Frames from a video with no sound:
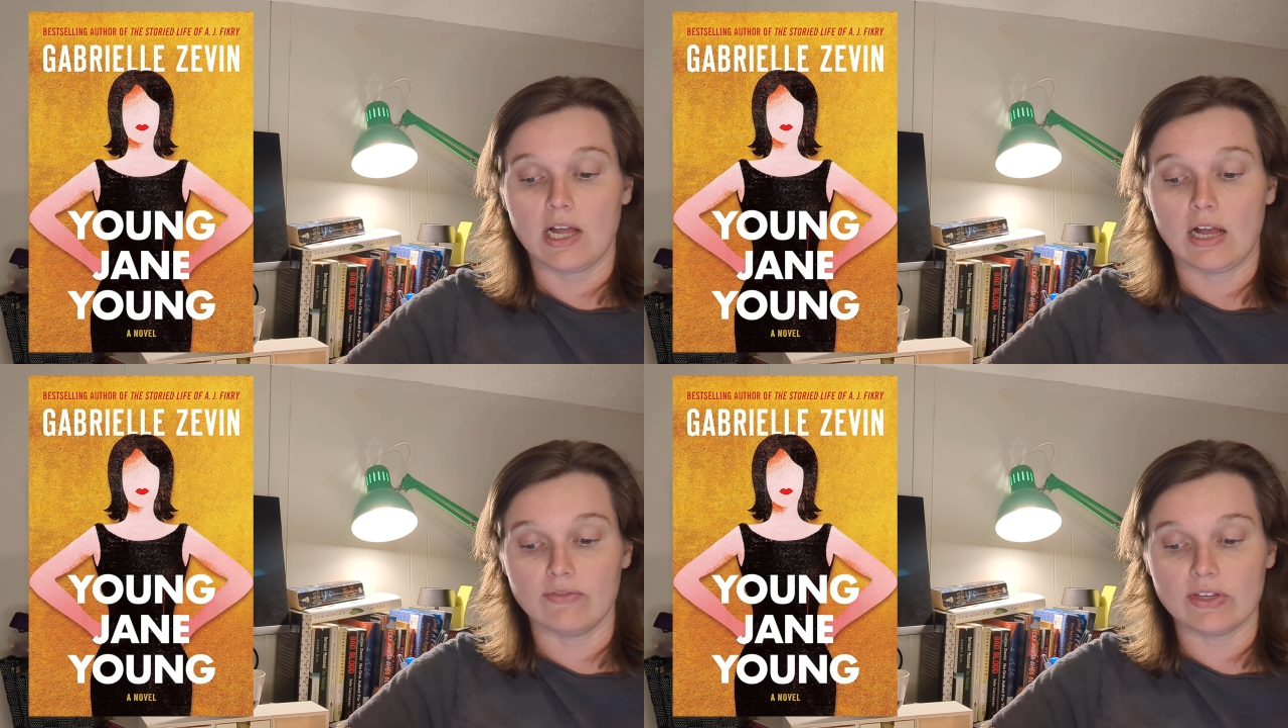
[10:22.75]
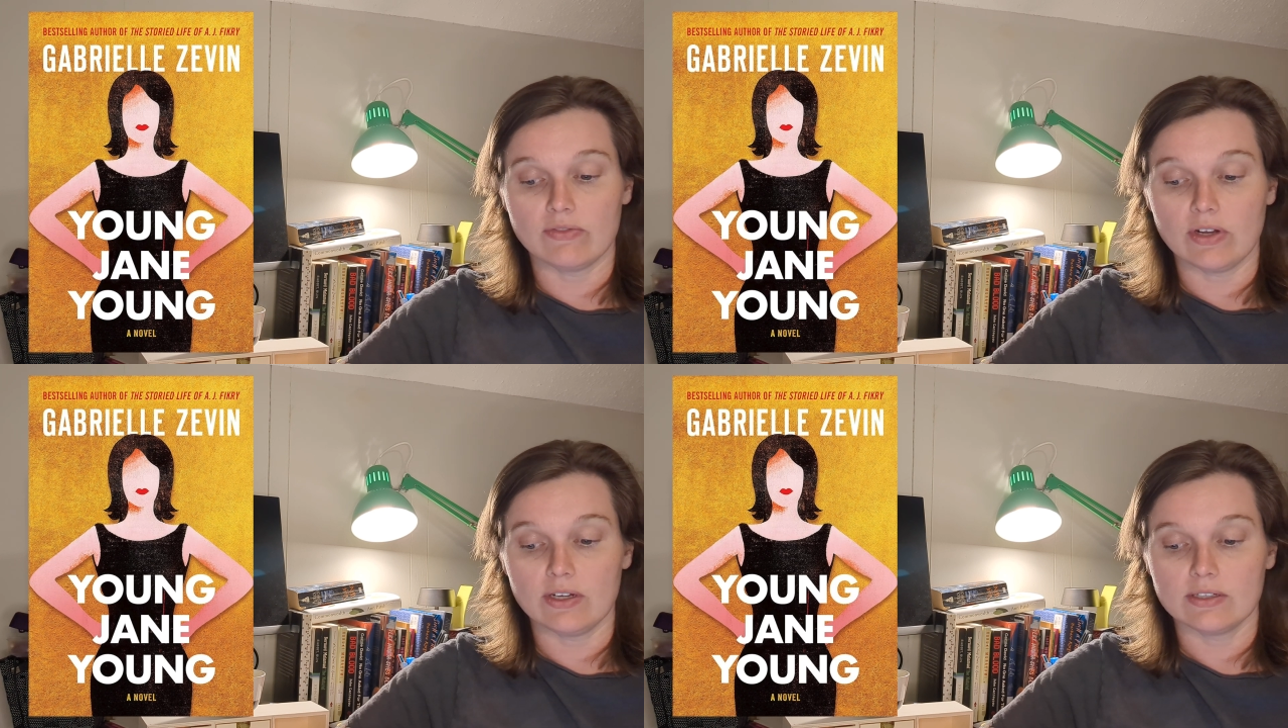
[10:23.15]

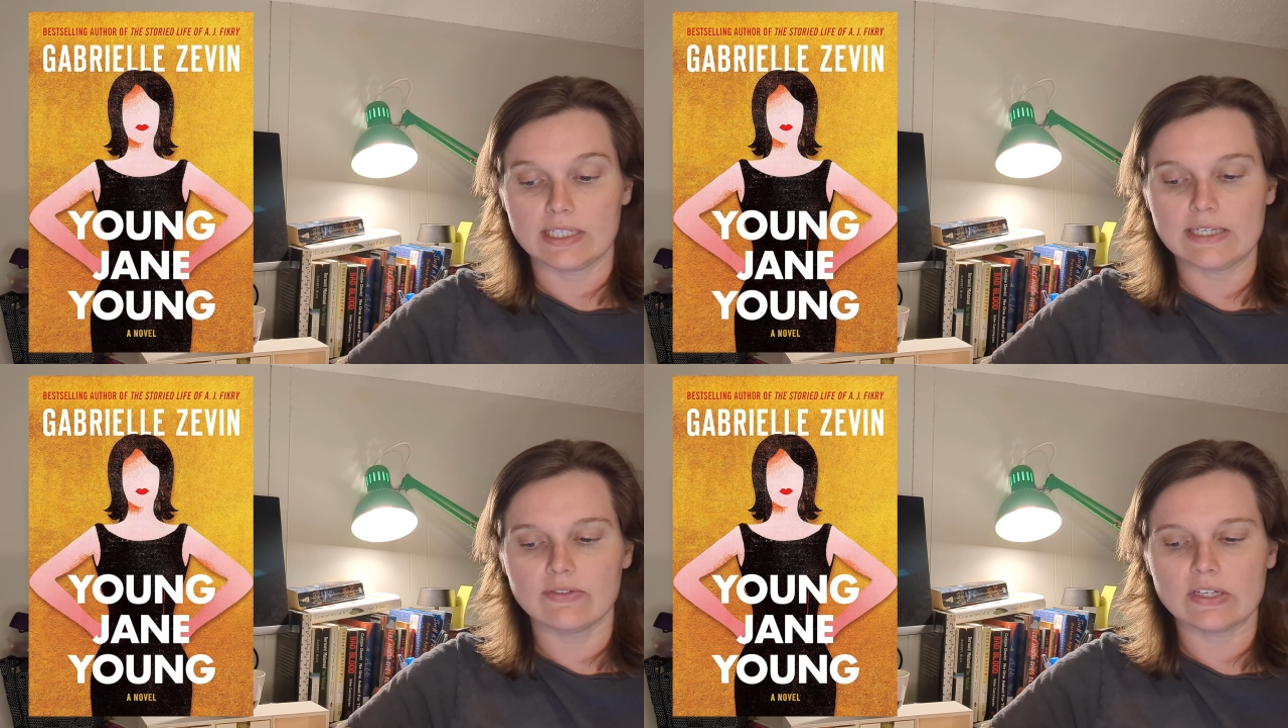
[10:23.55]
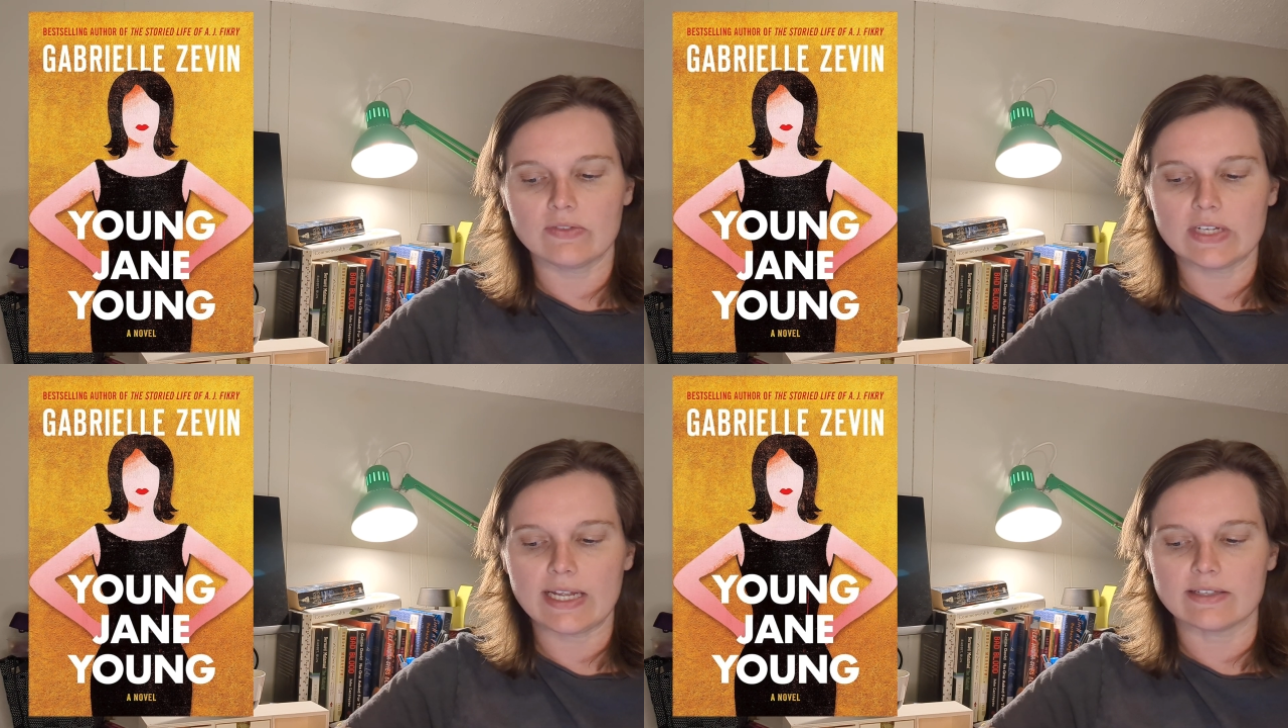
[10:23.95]
Aviva, even if
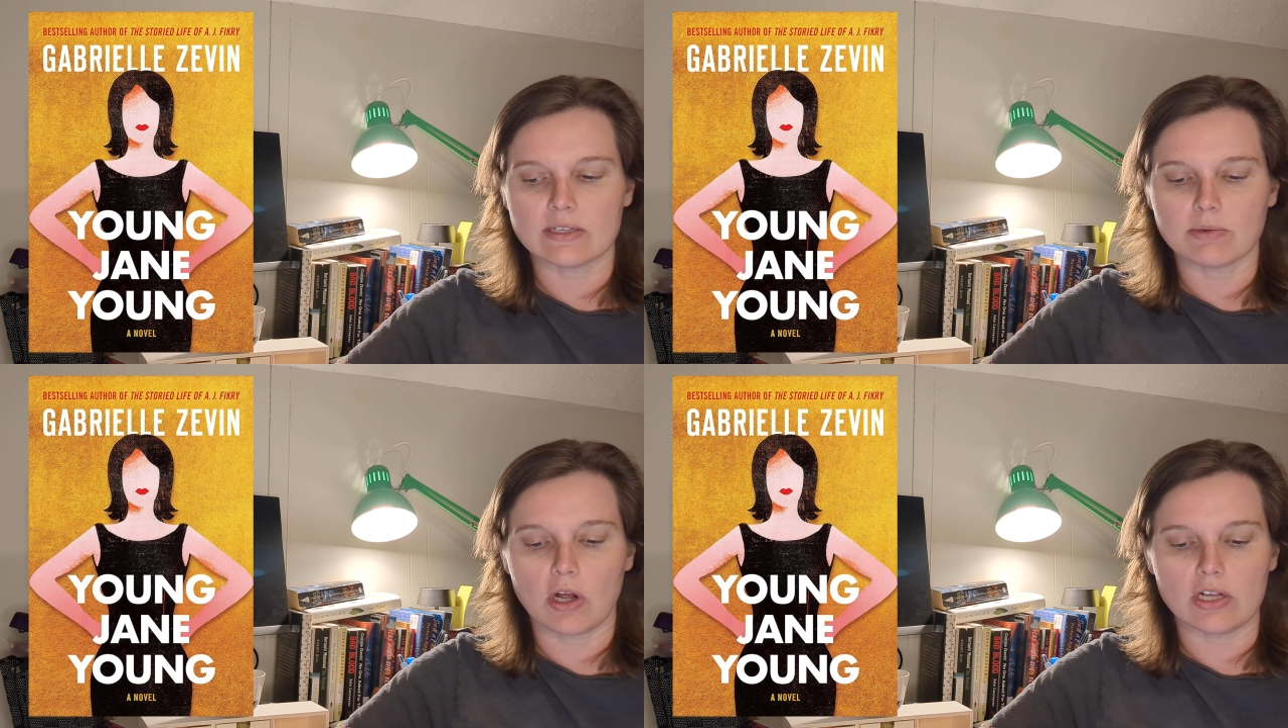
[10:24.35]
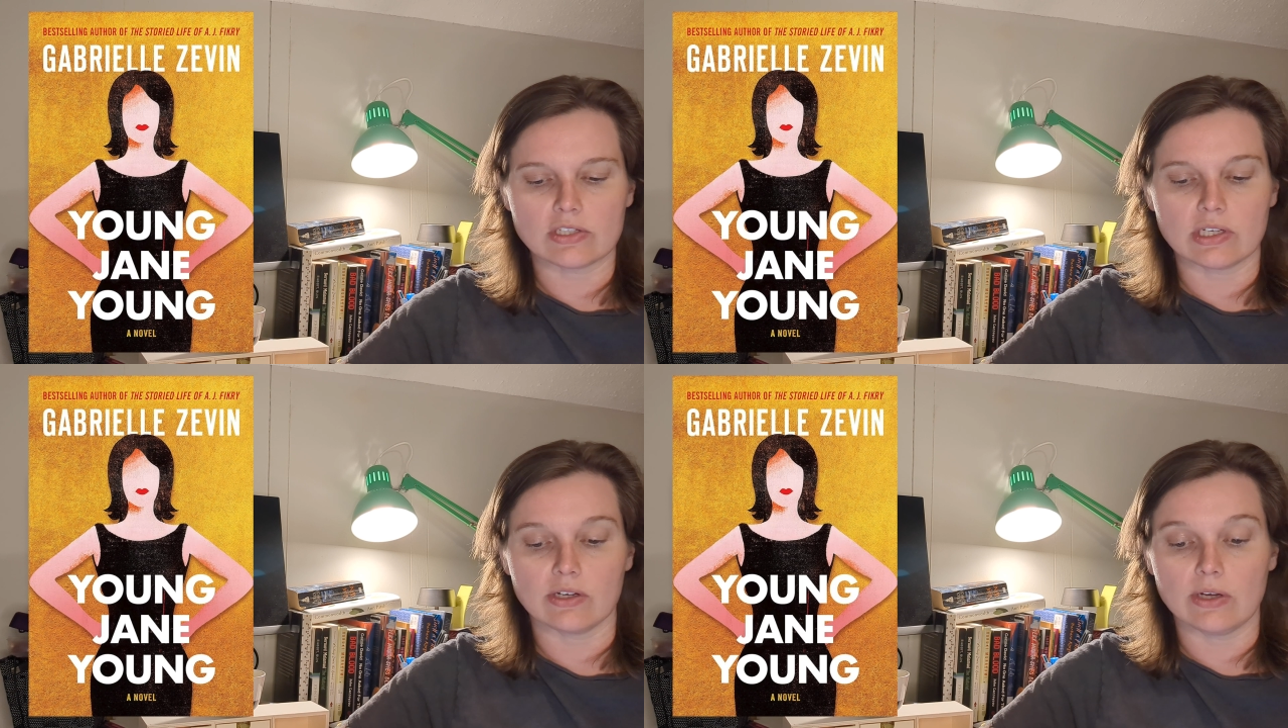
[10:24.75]
it ends up
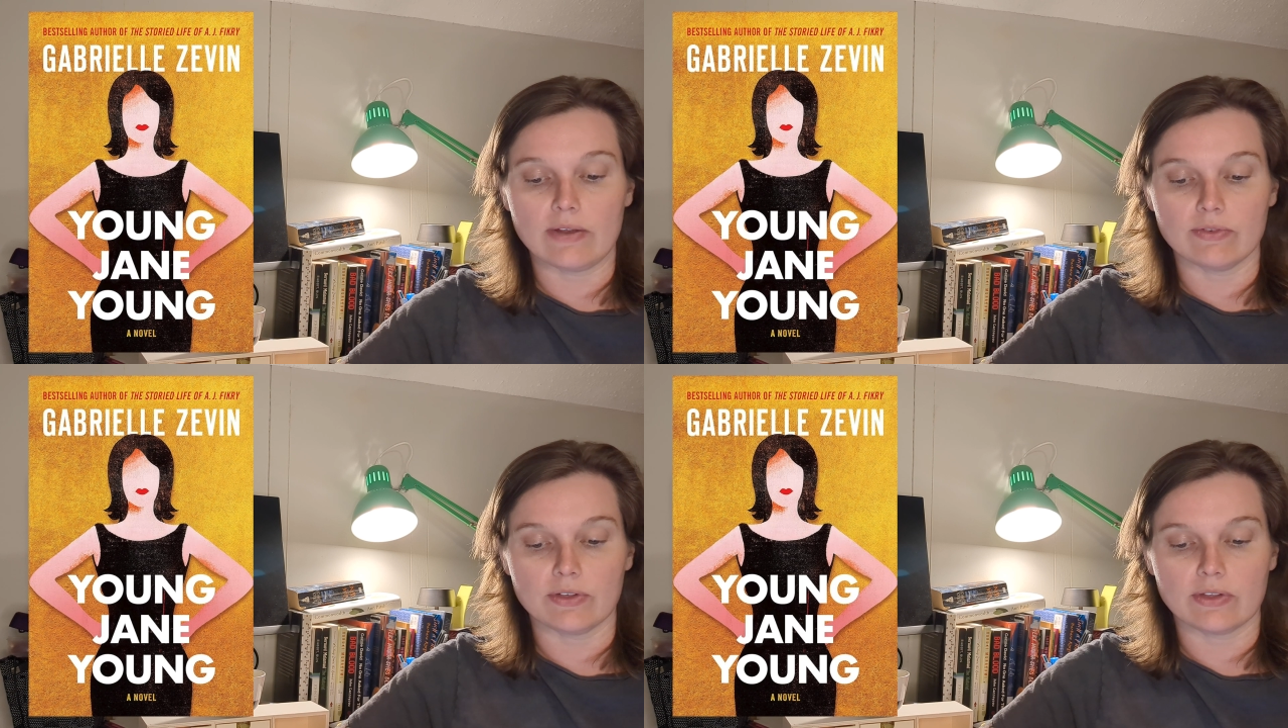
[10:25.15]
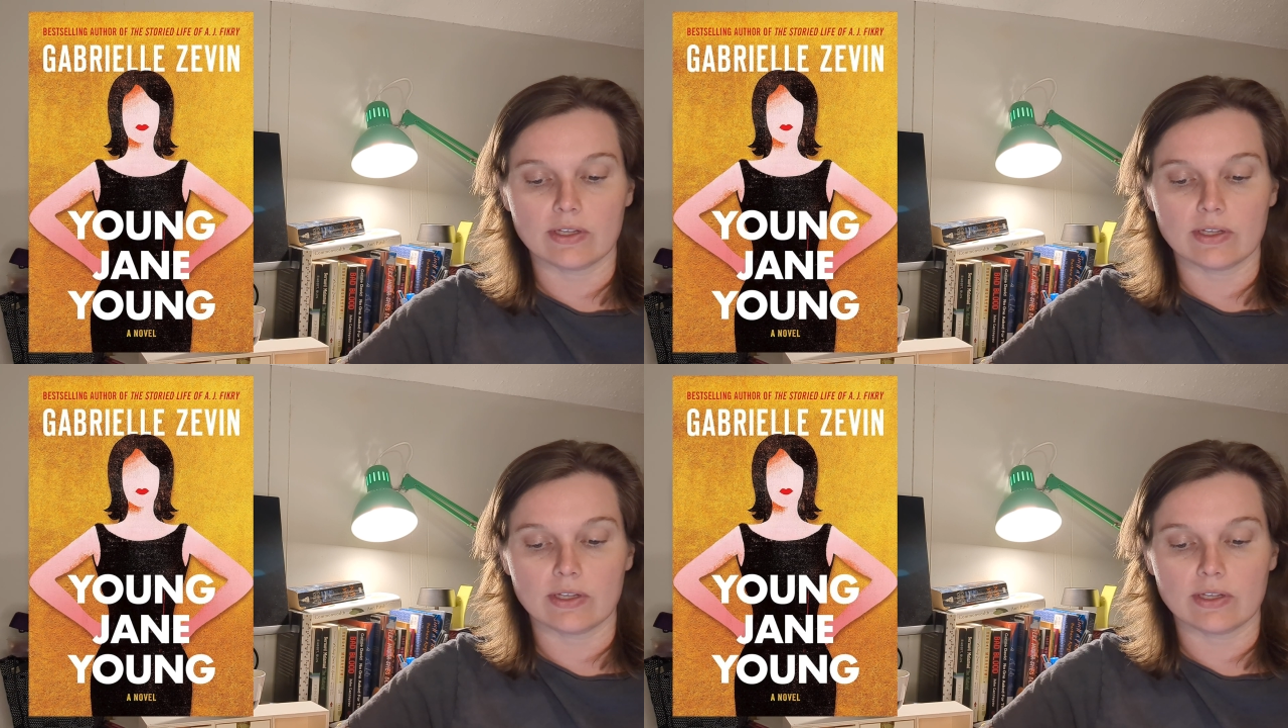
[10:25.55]
costing her everything.